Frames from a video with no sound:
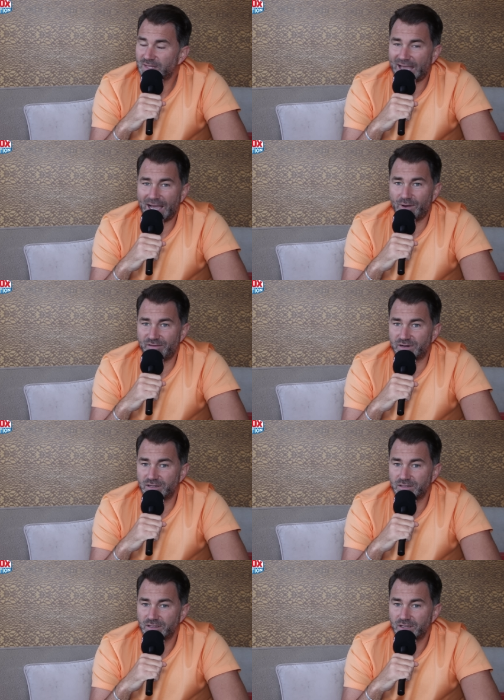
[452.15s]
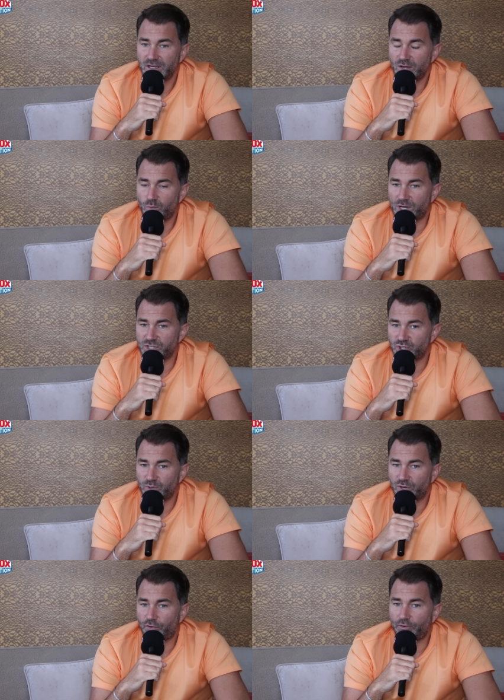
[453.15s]
However, once
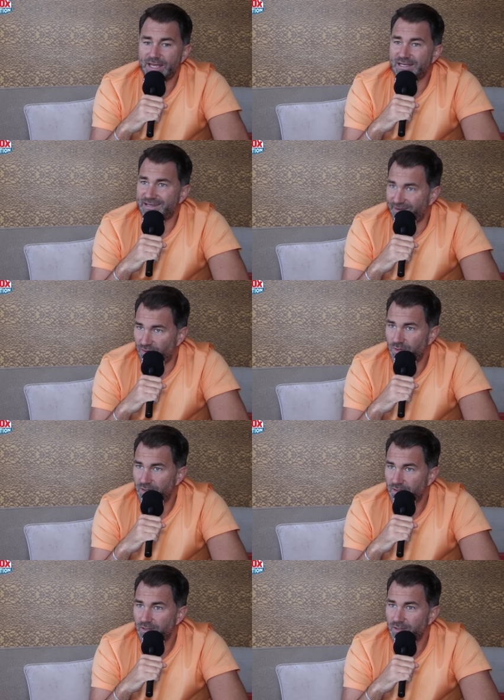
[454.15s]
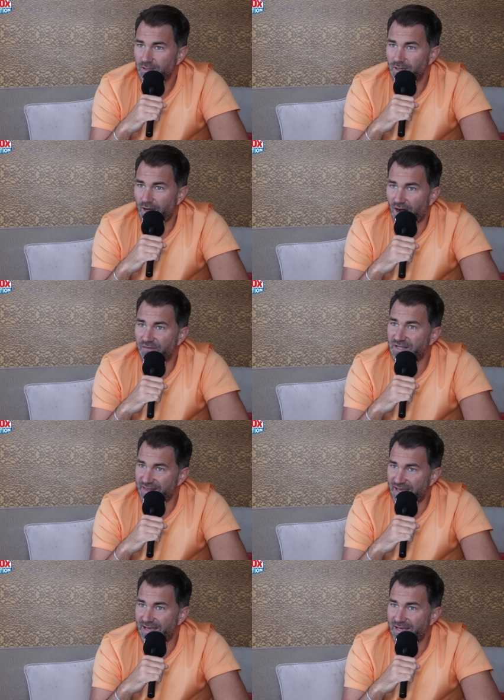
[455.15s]
you agree a deal after
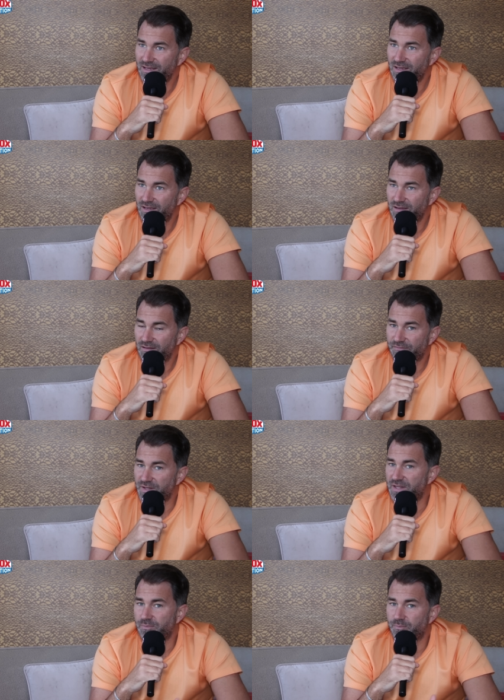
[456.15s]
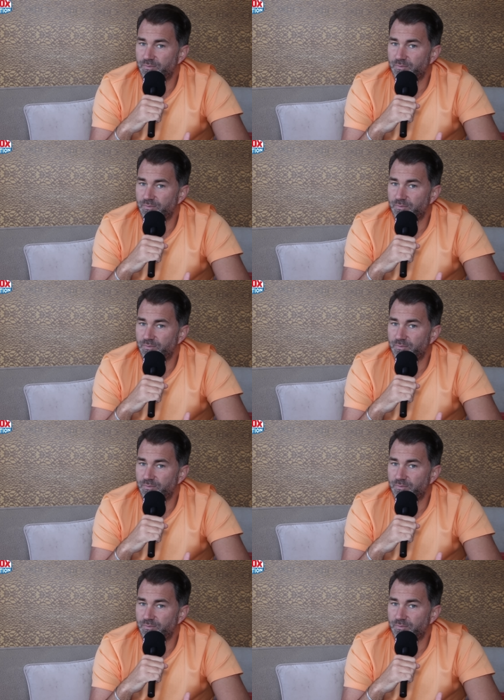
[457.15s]
there for the